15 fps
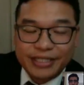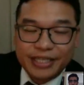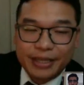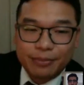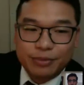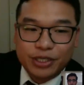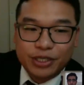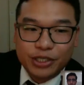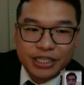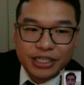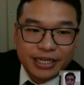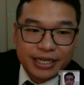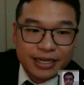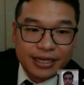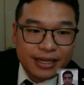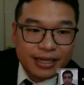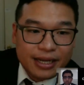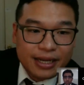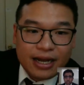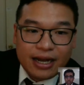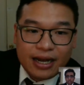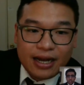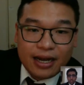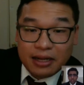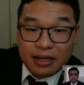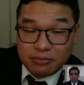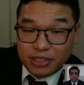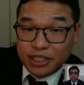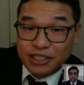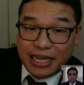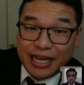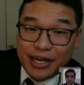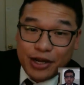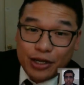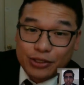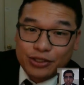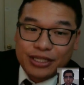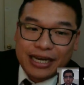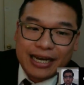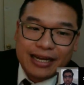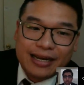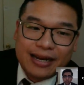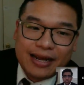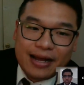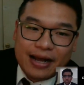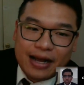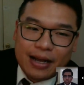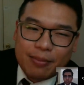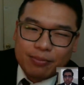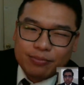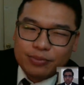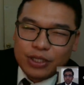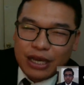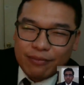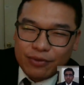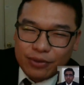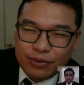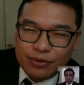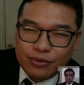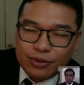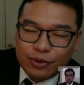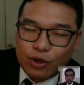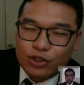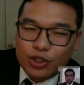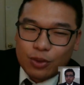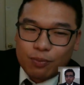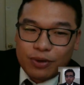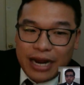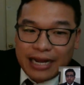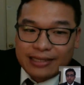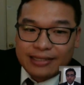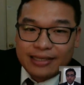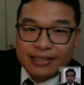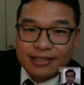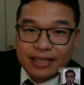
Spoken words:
tips, Archita. Just adding on to that, you also practice